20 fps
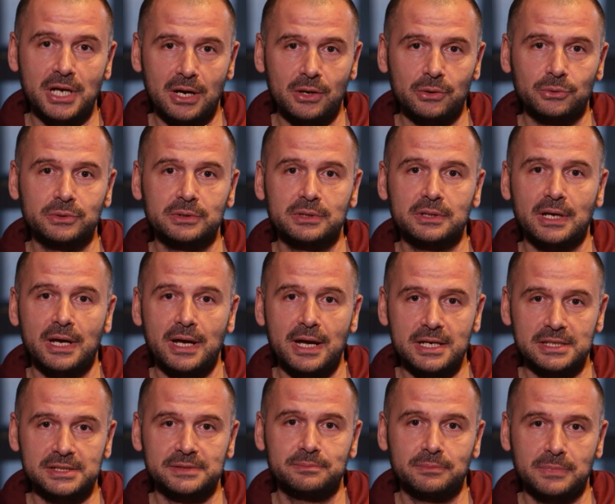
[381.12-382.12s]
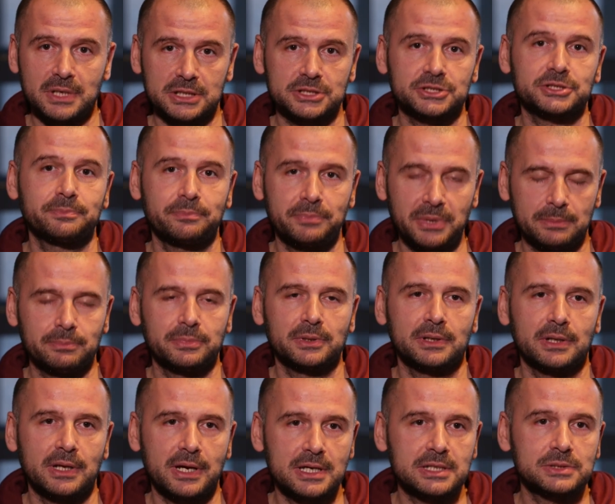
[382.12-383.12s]
out as much
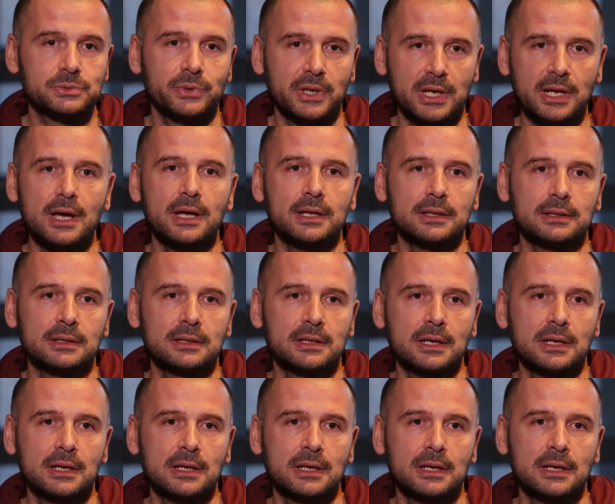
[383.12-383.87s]
people as we can.